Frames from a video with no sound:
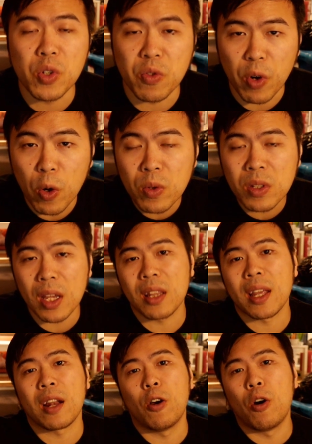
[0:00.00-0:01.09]
drones and
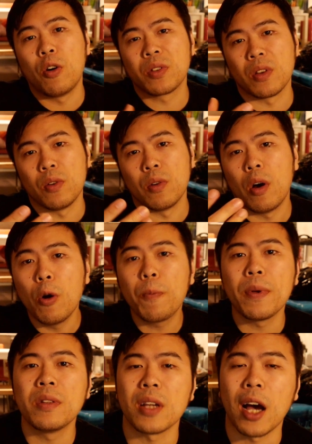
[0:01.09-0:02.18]
that also
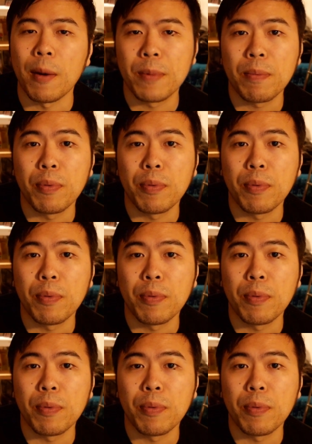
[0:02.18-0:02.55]
opens up